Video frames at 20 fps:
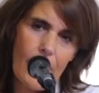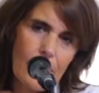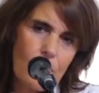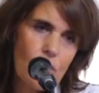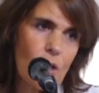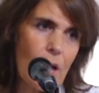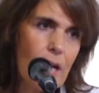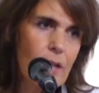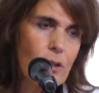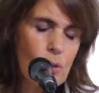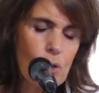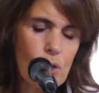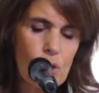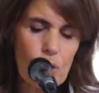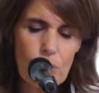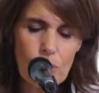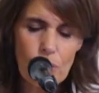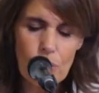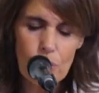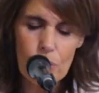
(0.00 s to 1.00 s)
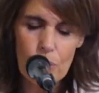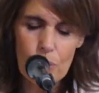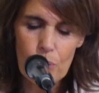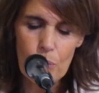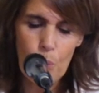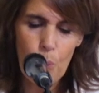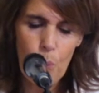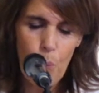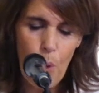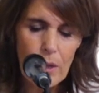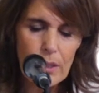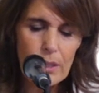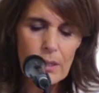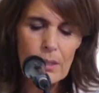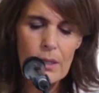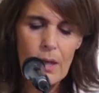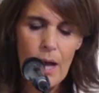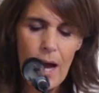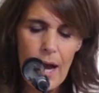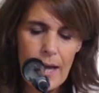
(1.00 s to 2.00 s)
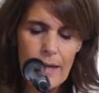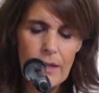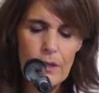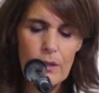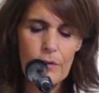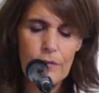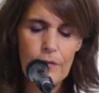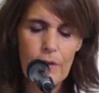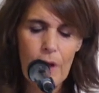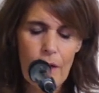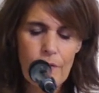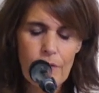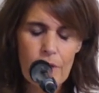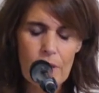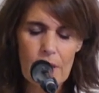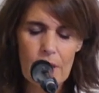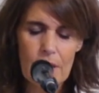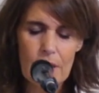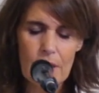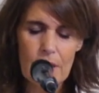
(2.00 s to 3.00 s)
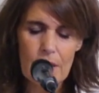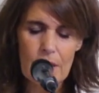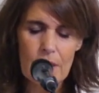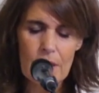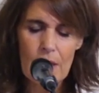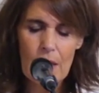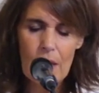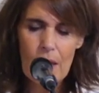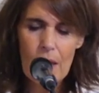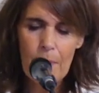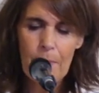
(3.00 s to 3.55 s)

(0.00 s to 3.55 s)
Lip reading: I tried to show to you what kind of governance